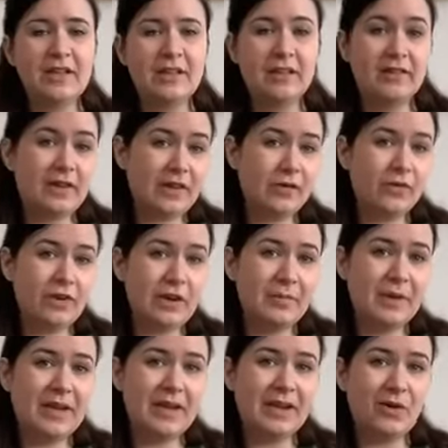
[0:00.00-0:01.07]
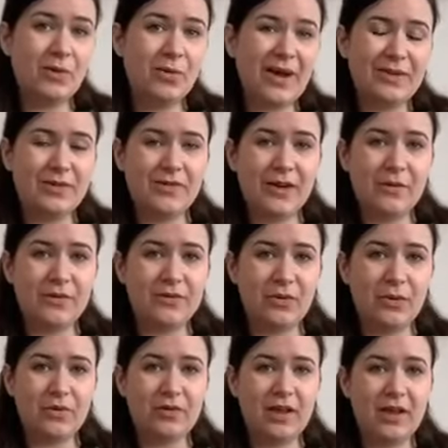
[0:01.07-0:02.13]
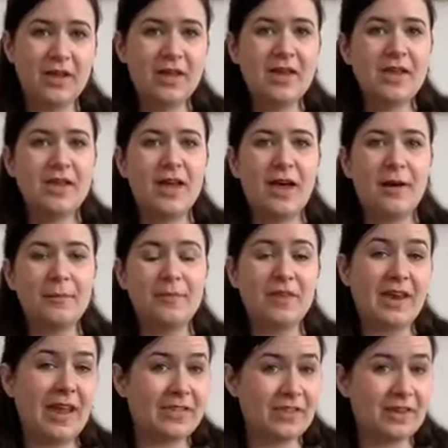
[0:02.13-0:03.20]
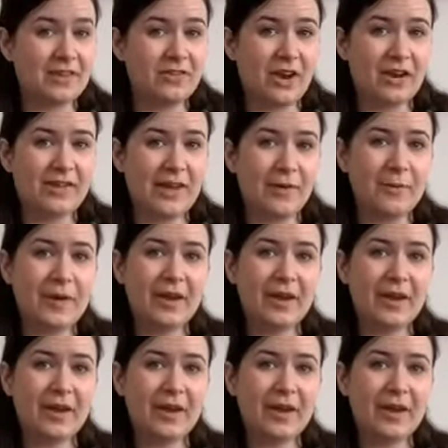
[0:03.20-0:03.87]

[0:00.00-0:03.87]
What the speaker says: then see your GP or out of hours doctor to get things checked out.